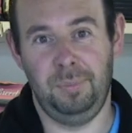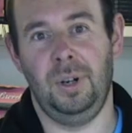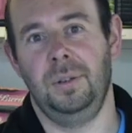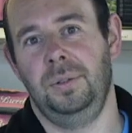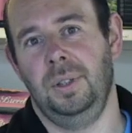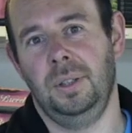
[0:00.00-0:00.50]

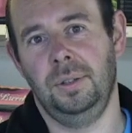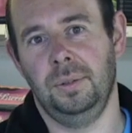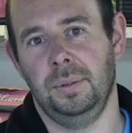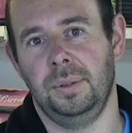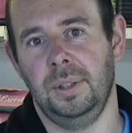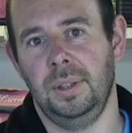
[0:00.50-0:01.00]
protein
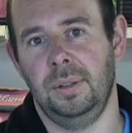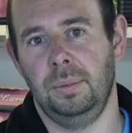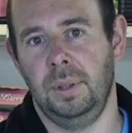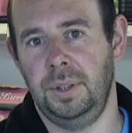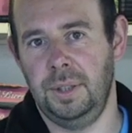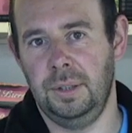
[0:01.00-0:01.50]
sources,
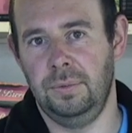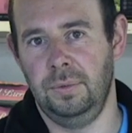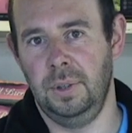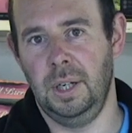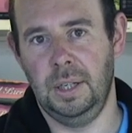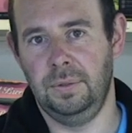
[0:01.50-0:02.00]
which is
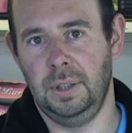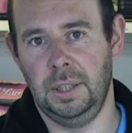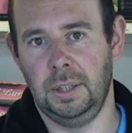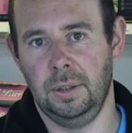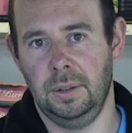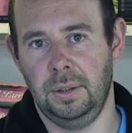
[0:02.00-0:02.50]
really, really
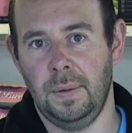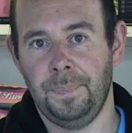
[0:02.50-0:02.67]
good.